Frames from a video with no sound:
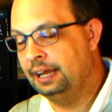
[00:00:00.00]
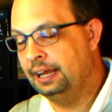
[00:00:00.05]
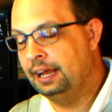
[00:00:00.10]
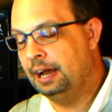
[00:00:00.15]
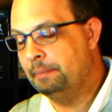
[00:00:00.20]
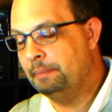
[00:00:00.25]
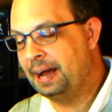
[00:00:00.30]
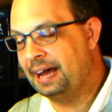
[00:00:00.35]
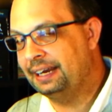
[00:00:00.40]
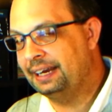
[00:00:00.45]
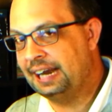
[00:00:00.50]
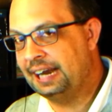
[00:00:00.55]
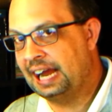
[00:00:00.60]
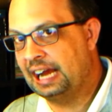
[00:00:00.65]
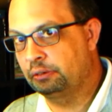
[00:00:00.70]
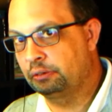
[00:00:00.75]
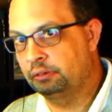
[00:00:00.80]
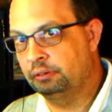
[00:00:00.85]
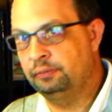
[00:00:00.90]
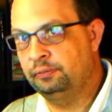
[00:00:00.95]
about an
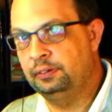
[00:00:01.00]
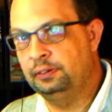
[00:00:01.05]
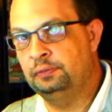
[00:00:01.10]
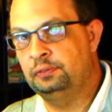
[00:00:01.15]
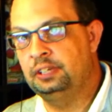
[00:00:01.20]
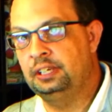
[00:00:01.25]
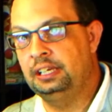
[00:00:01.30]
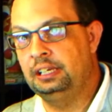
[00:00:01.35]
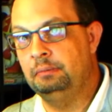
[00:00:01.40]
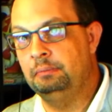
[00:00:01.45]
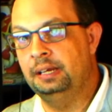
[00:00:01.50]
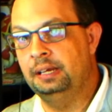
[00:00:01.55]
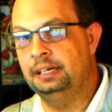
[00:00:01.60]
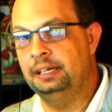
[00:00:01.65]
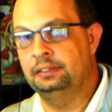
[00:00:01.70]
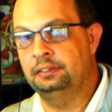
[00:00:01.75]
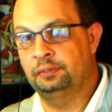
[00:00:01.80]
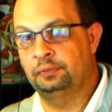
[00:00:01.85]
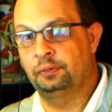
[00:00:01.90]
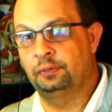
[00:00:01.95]
hour and 15 minutes for